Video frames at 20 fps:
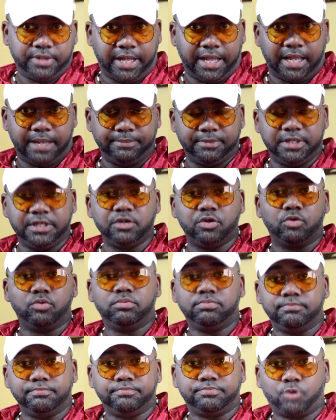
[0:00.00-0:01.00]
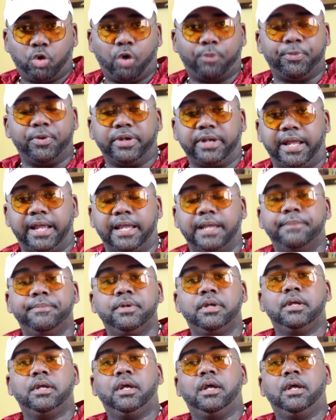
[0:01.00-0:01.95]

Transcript: name, legal corporate name,